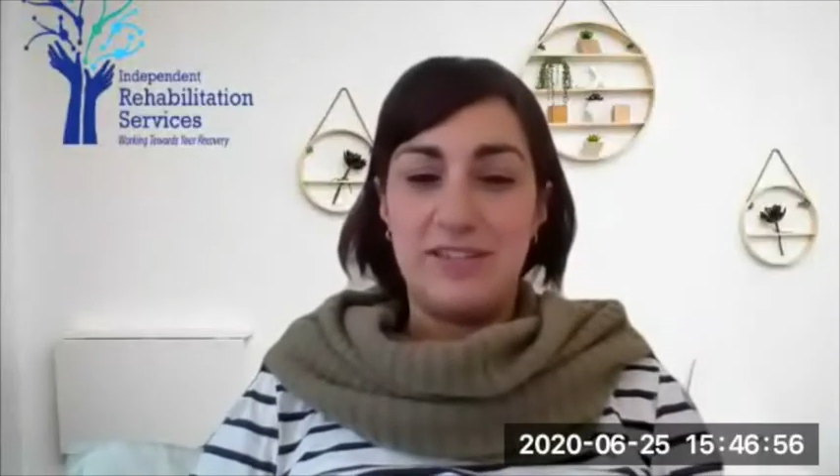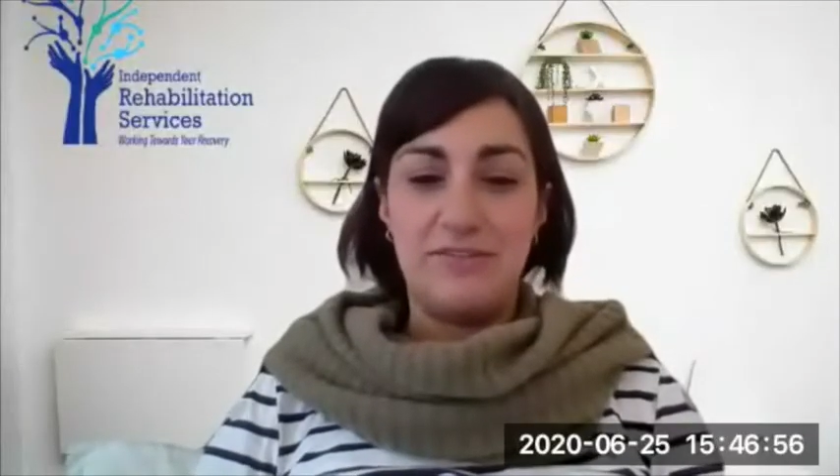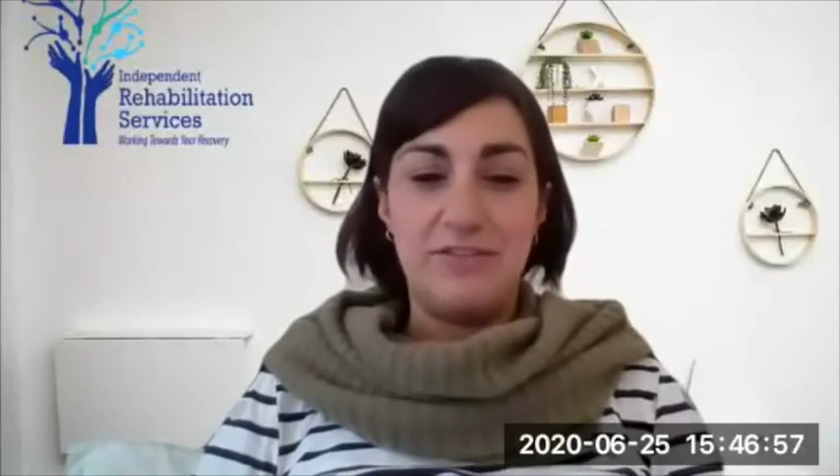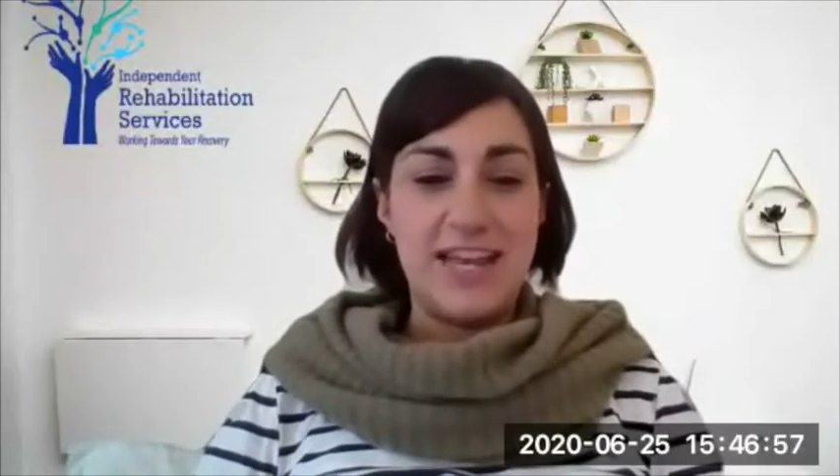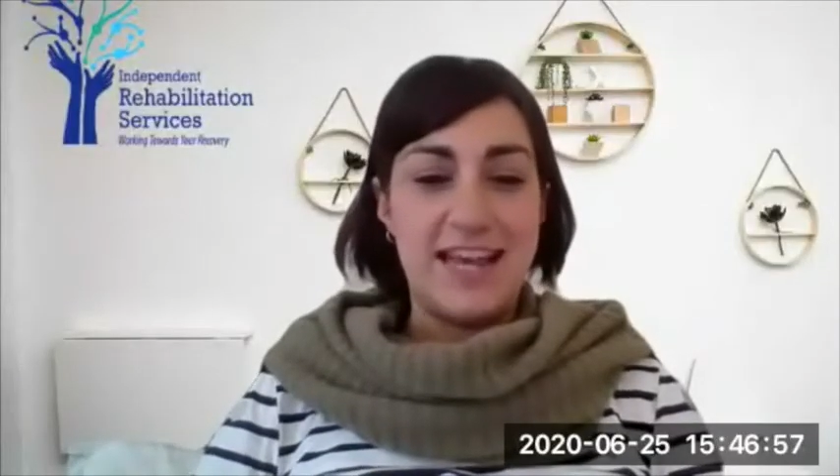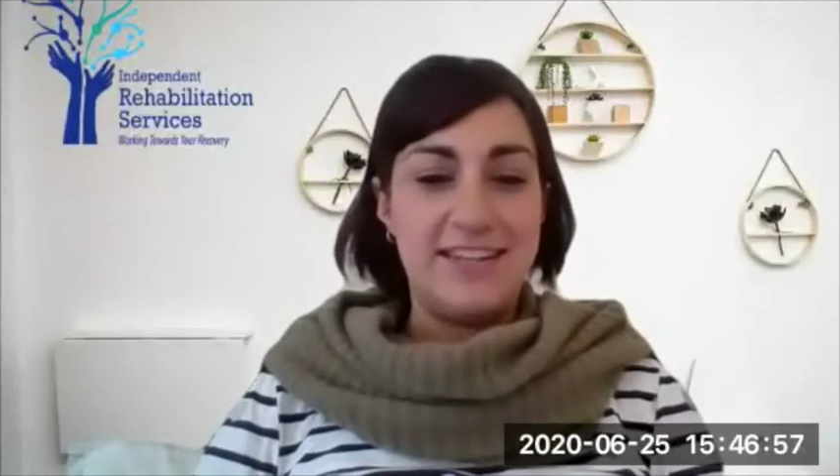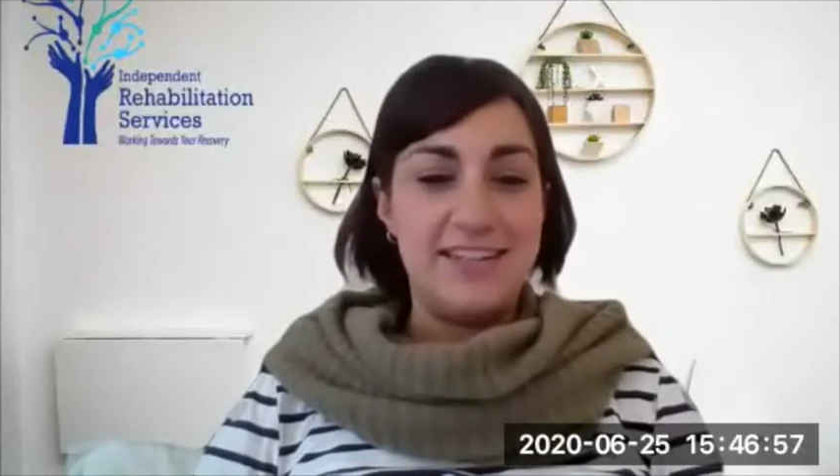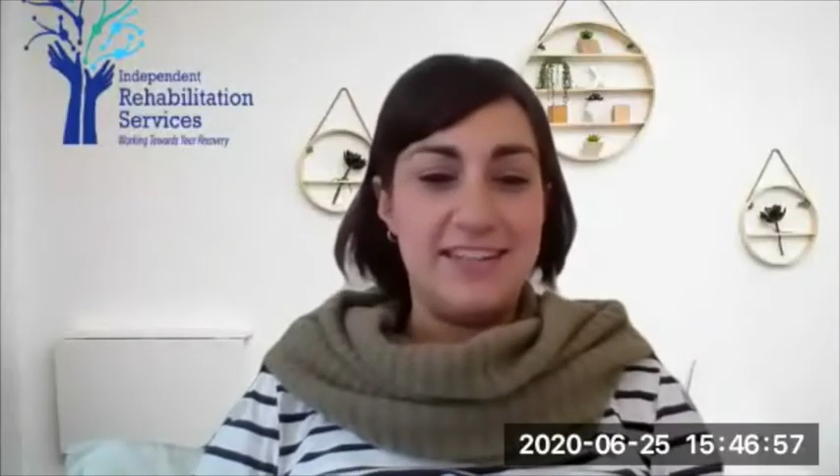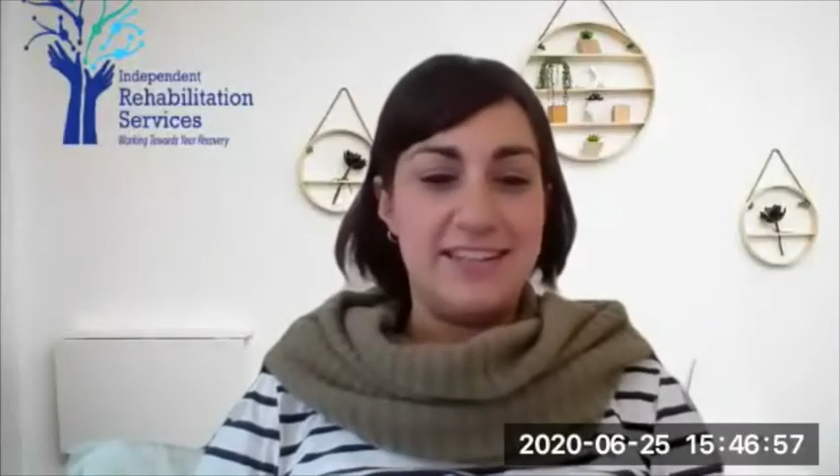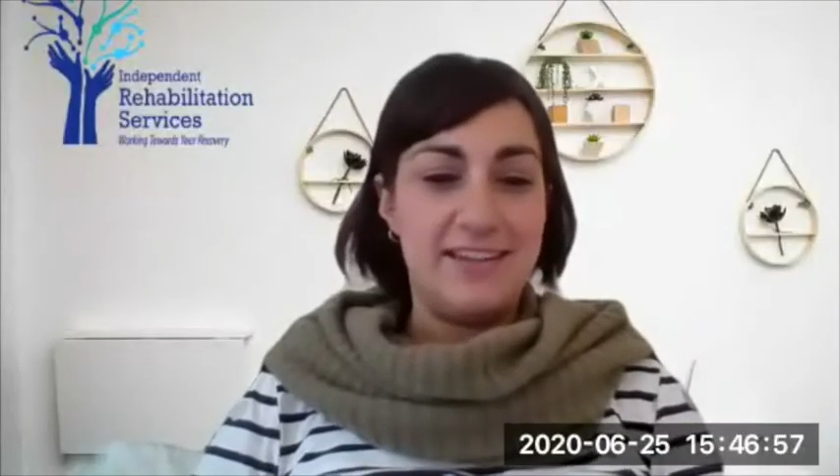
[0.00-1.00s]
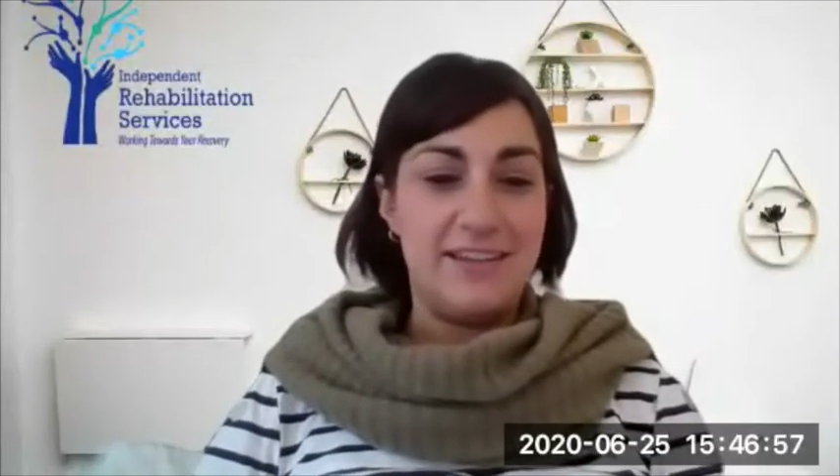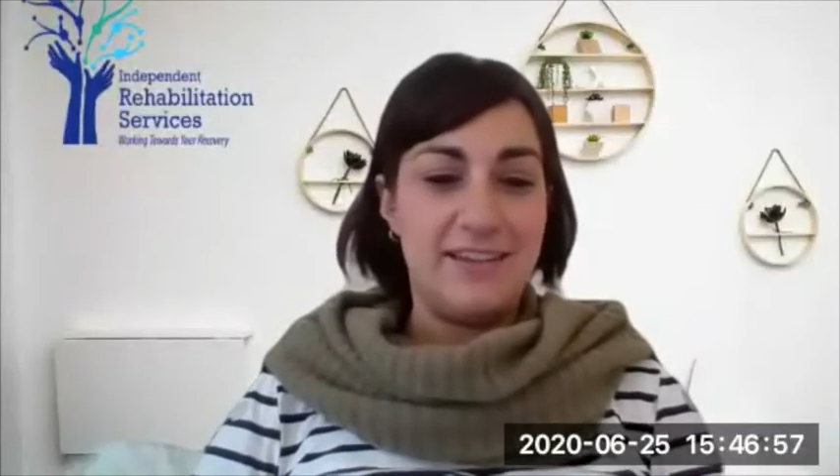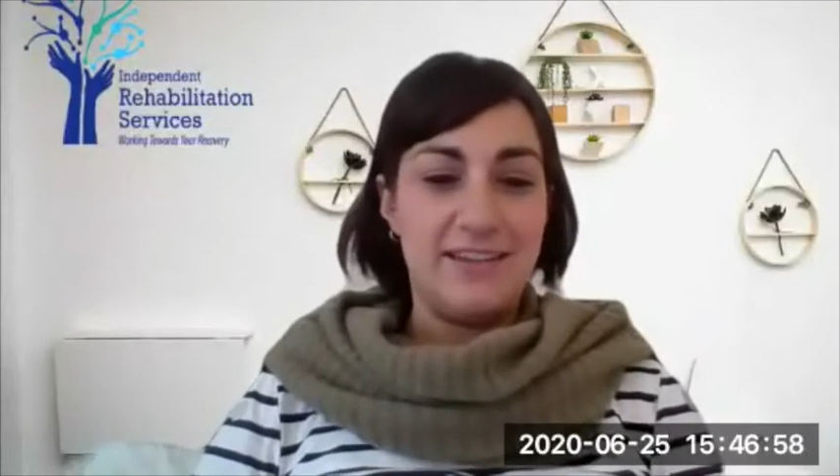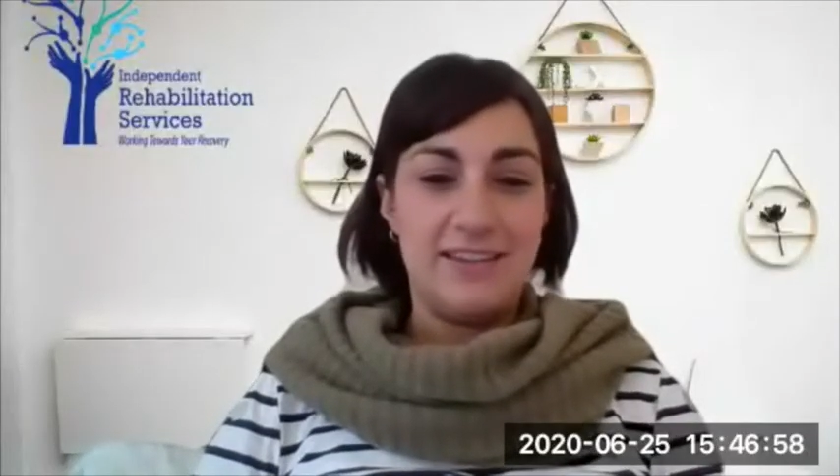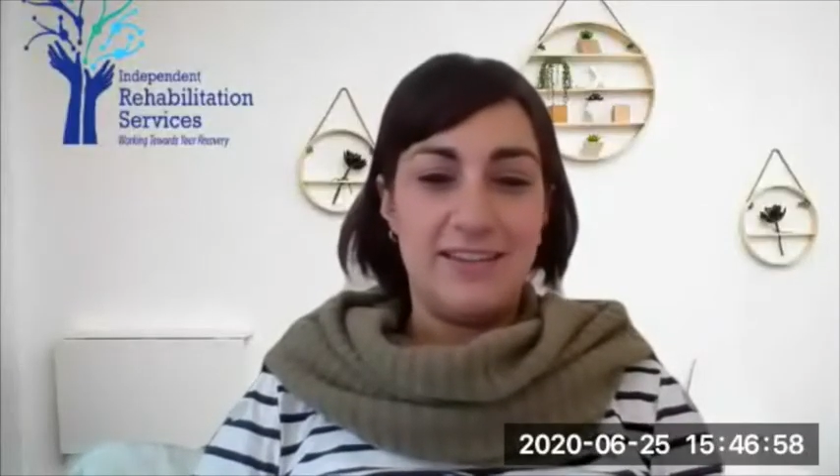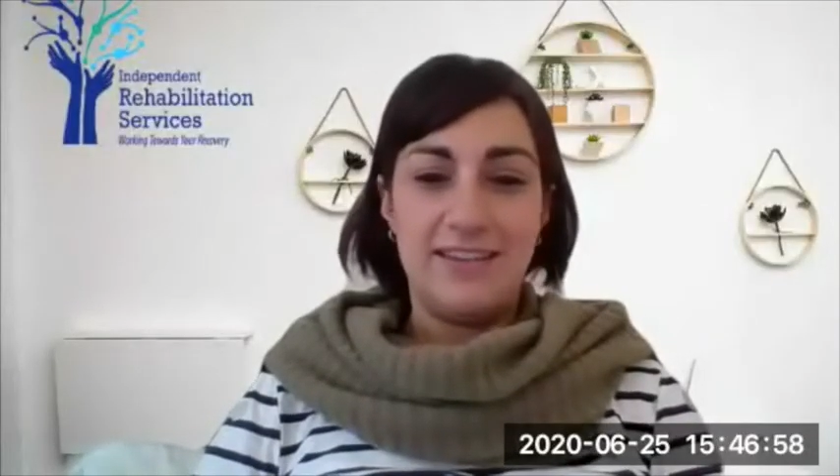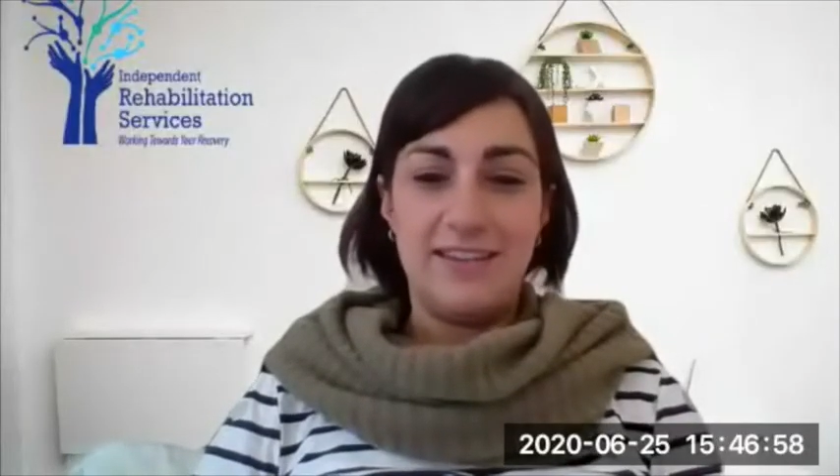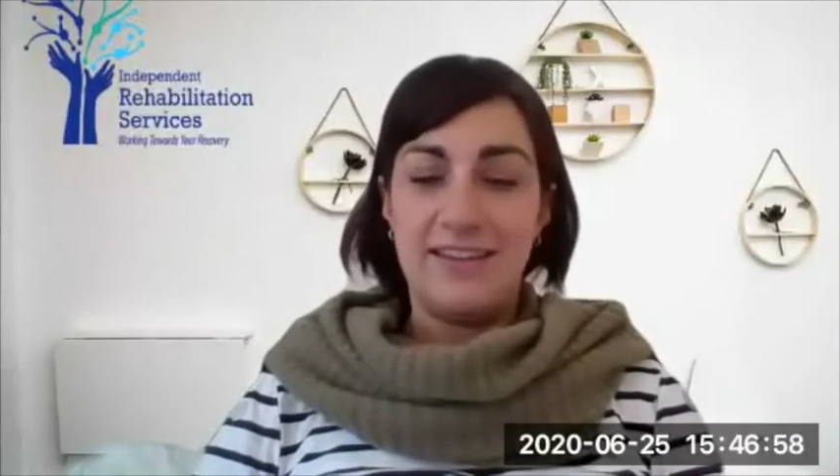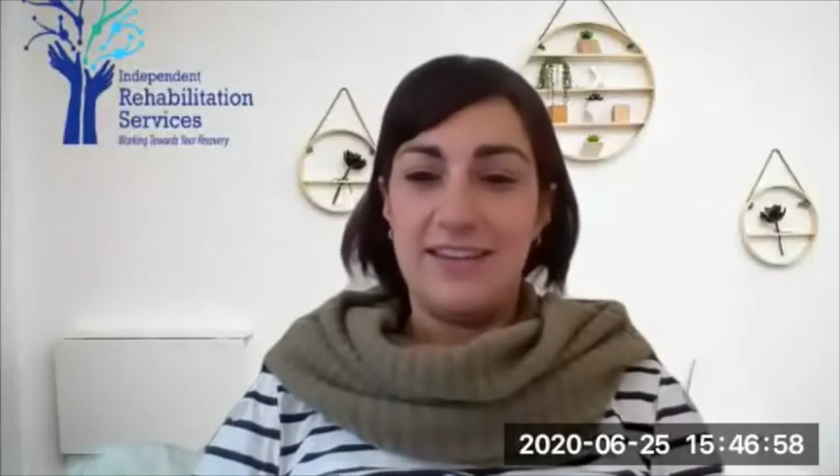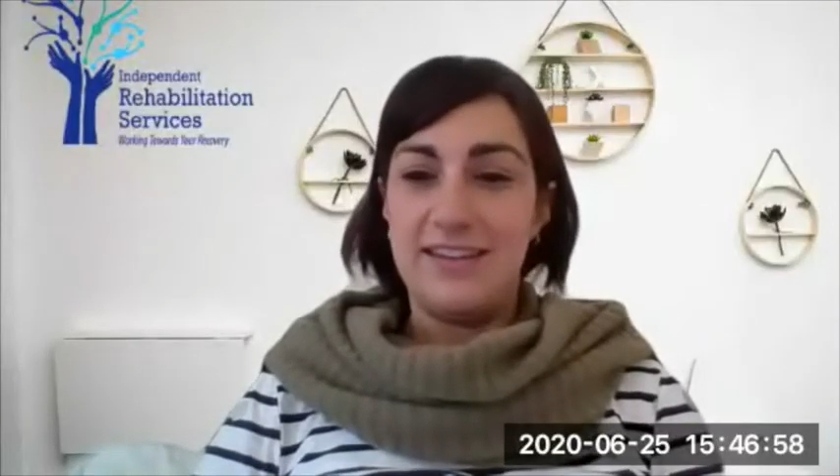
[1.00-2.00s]
of Shannon and
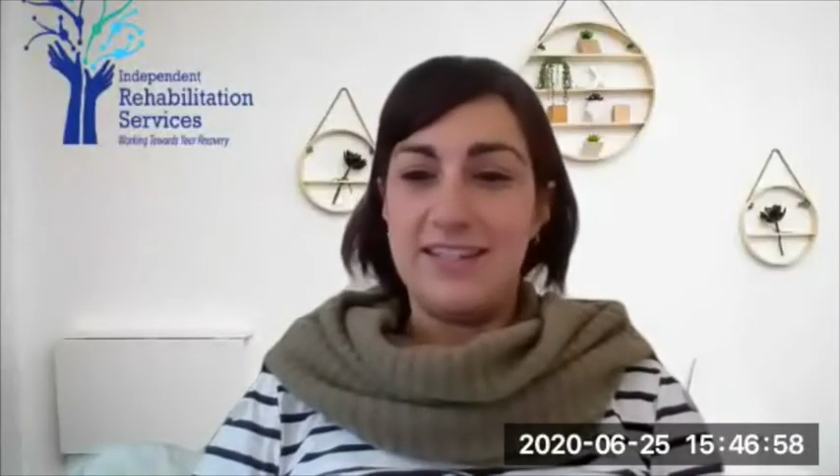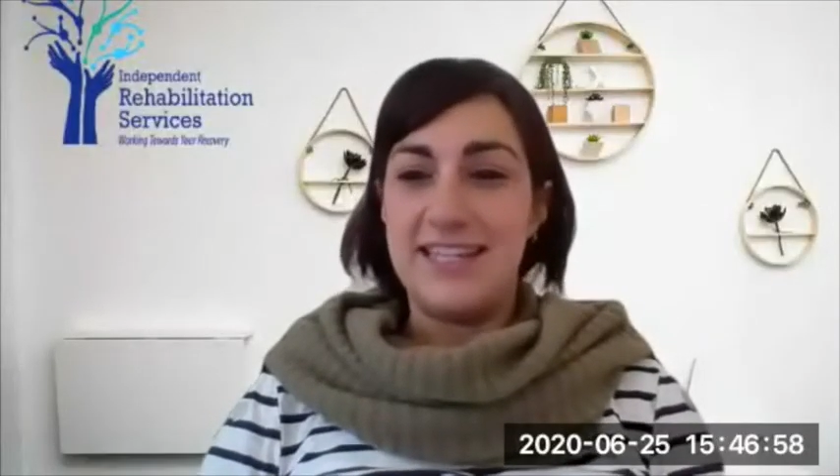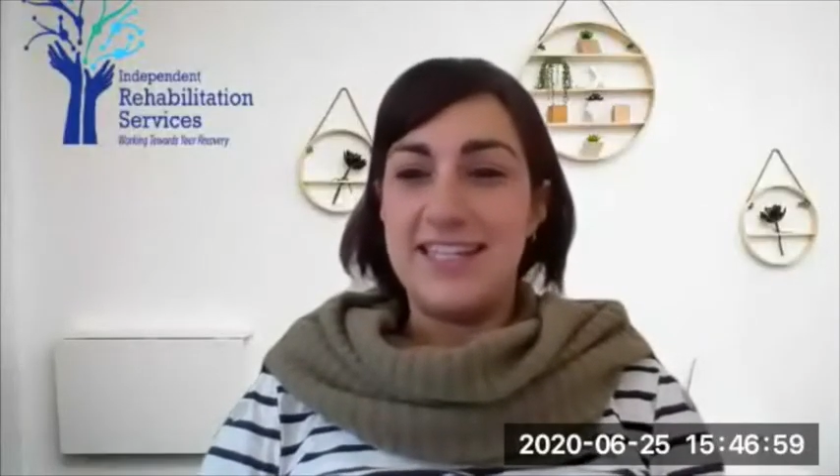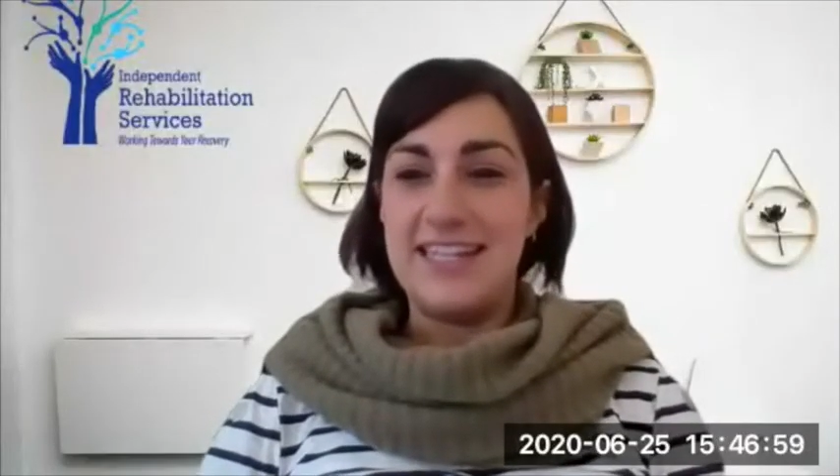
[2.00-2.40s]
the seating?